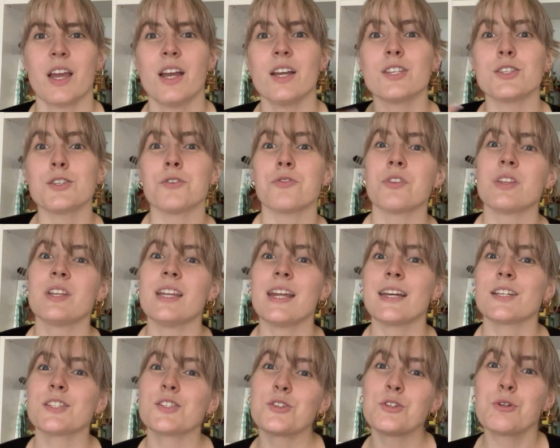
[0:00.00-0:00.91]
So for the
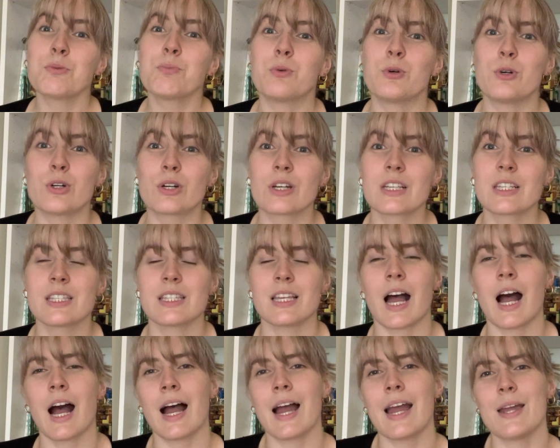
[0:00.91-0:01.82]
next two books,
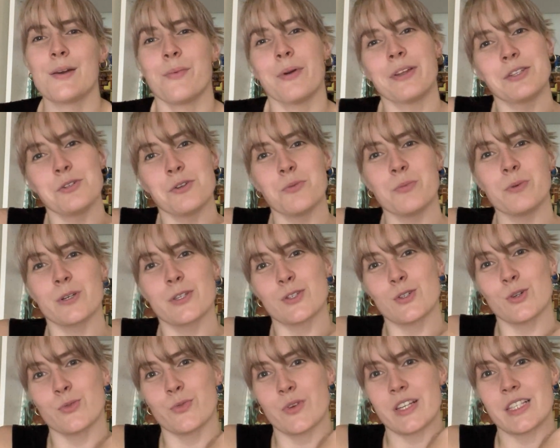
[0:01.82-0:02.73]
I went to a
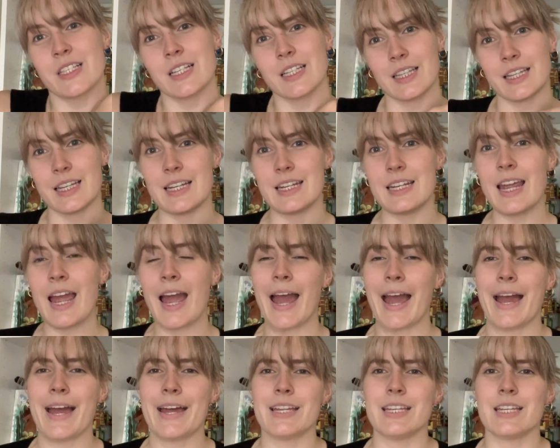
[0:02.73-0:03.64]
bookstore recently
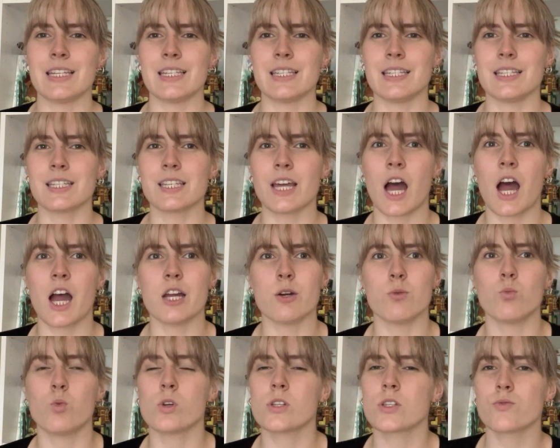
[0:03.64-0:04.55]
and I
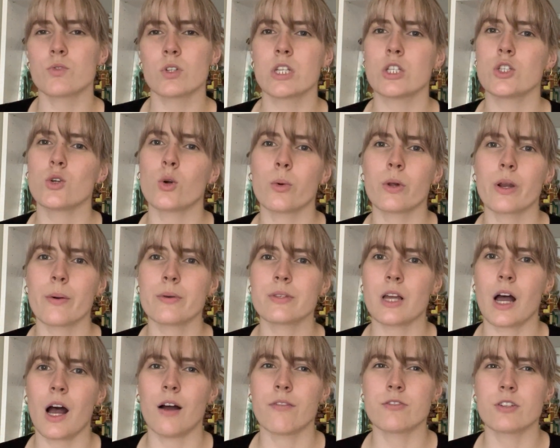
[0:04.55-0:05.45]
wasn't really sure what I was
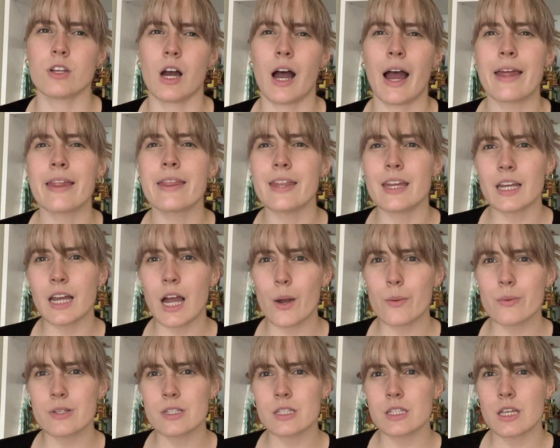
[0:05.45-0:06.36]
after. I think I
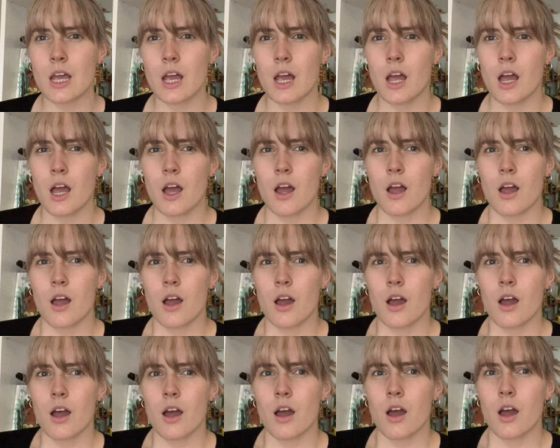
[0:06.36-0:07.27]
was
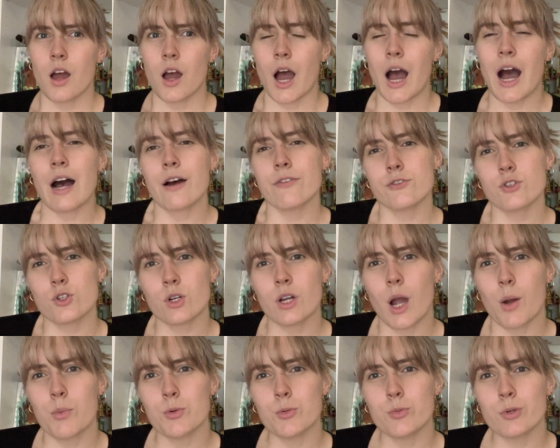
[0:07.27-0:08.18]
after a
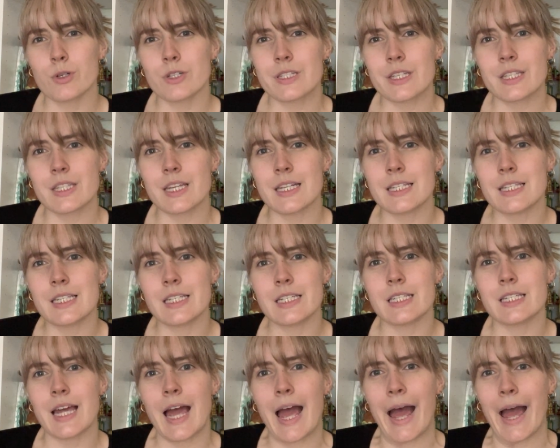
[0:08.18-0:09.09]
couple books that they
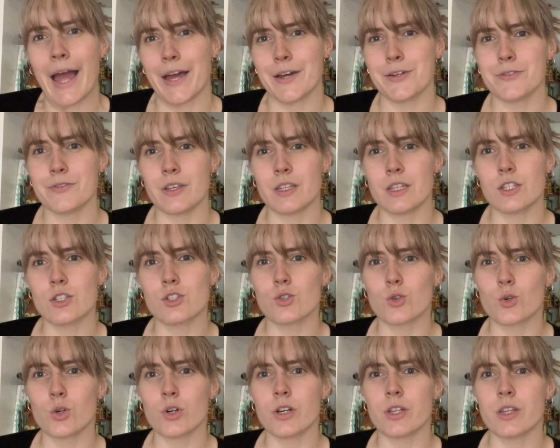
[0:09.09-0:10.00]
didn't have in the
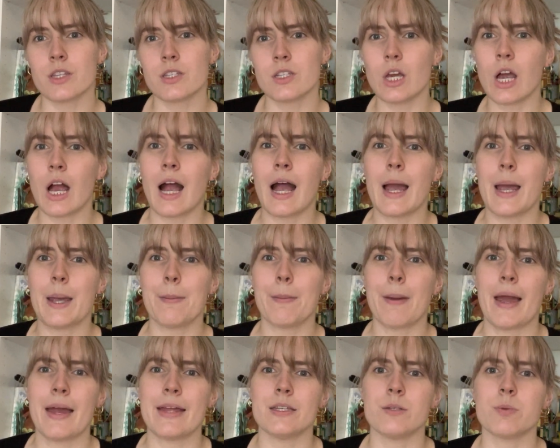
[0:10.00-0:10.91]
store at the time,
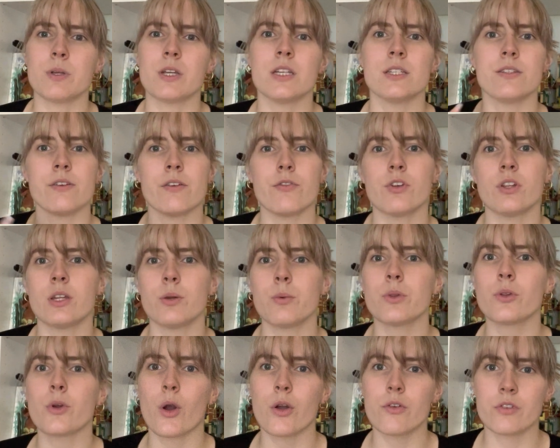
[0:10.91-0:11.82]
and because of everything
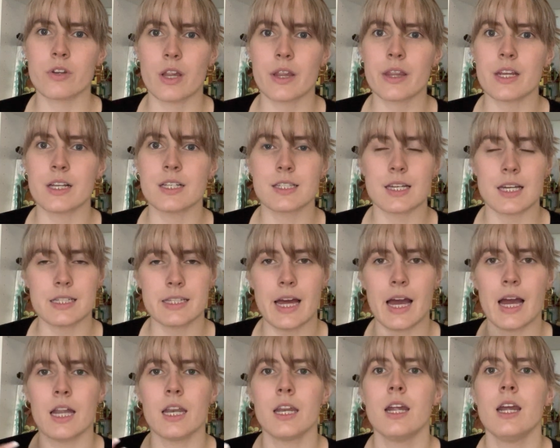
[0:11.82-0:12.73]
with COVID and things like
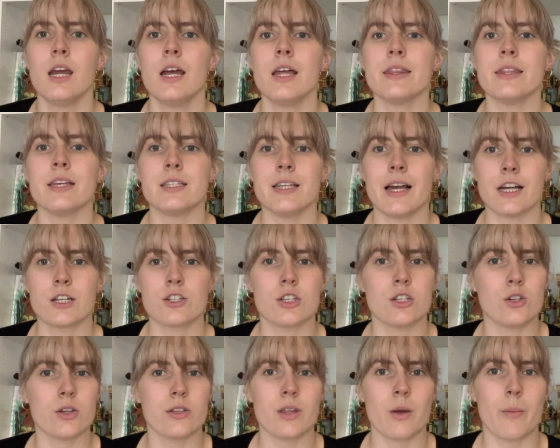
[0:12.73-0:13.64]
that, there's actually
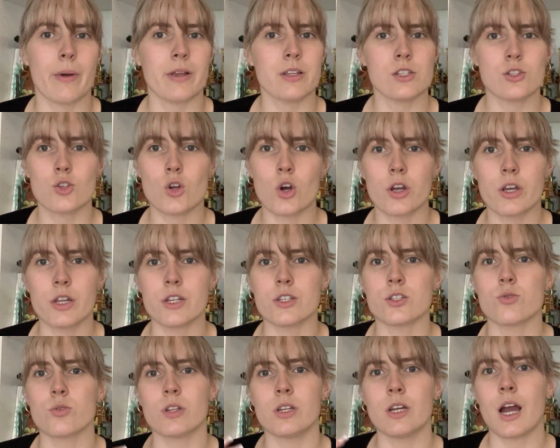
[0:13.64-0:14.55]
not that much stock and
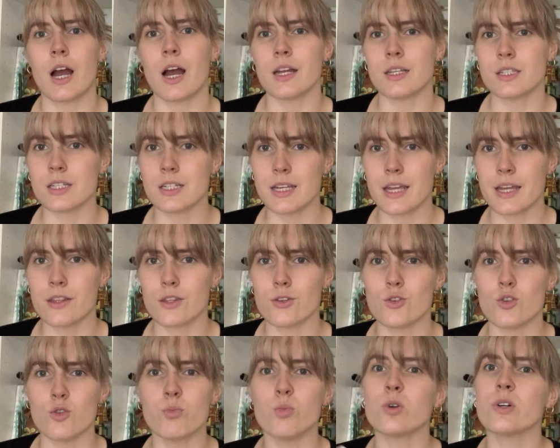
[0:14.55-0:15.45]
it's really hard to get the
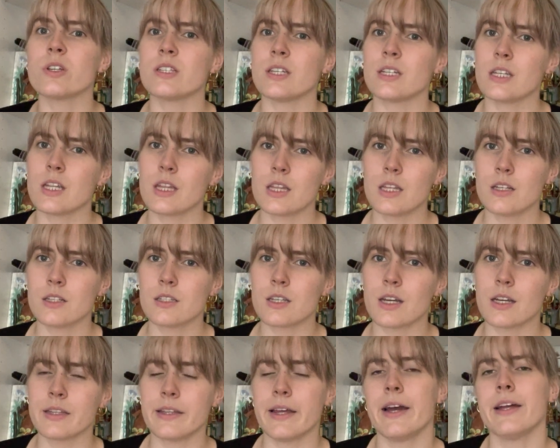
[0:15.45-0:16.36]
new books in and things
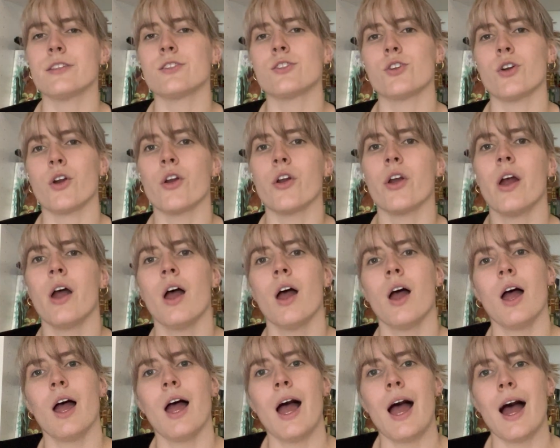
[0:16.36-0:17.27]
like that. So
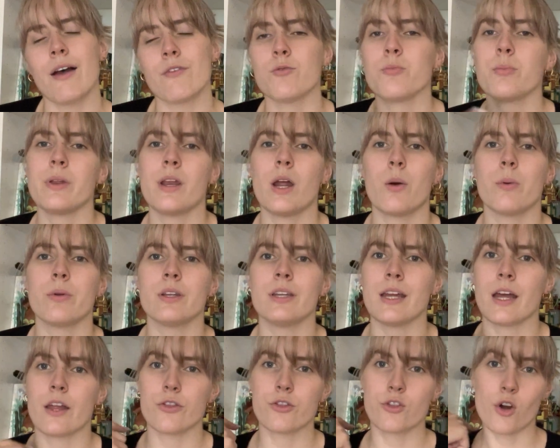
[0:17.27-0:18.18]
haven't been able to
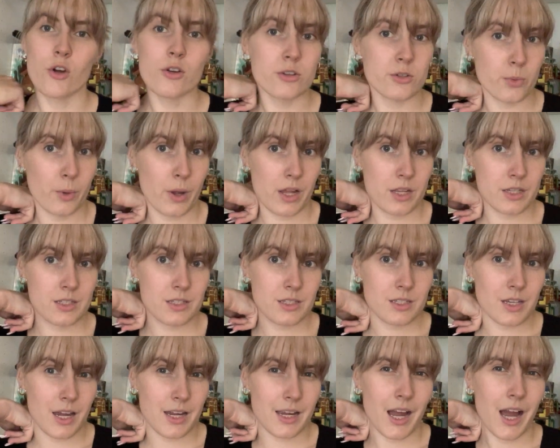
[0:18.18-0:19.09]
get those
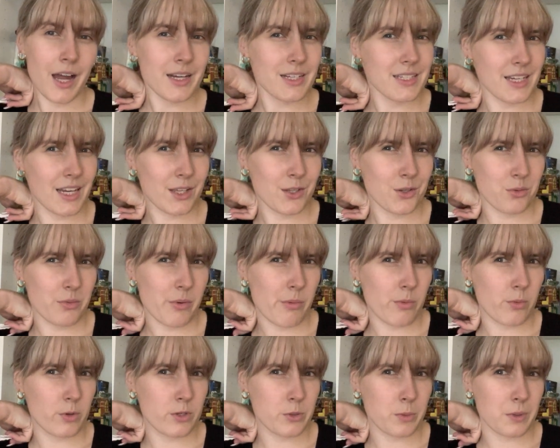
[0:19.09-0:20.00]
ones. I can't exactly
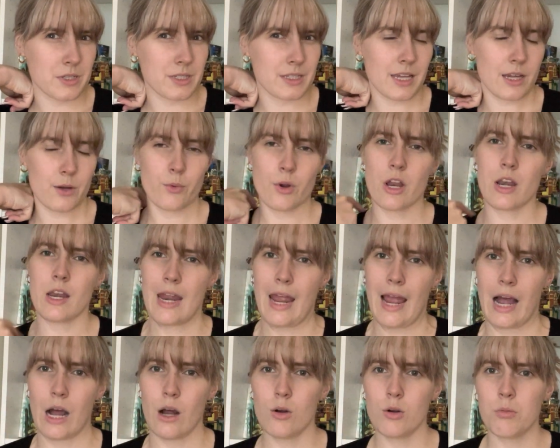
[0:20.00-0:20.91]
remember which ones they were
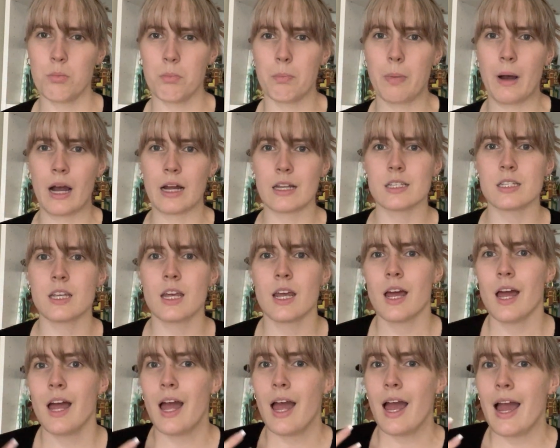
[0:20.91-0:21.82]
now, but
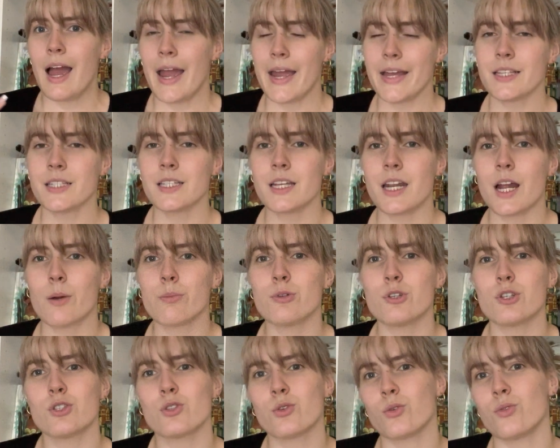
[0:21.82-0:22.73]
ended up
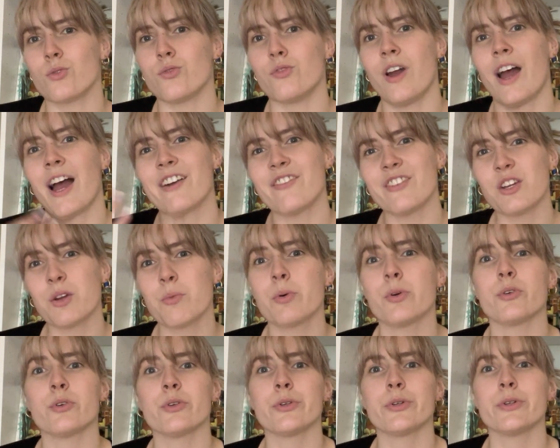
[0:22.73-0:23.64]
just sort of having a
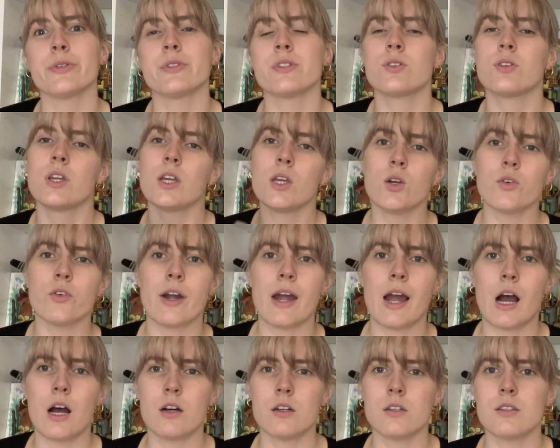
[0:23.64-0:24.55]
peruse, looking
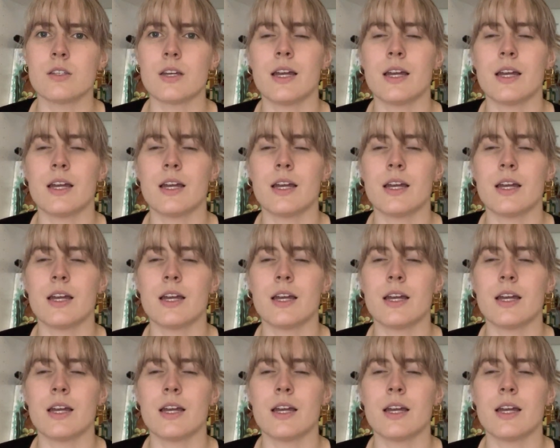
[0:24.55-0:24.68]
around.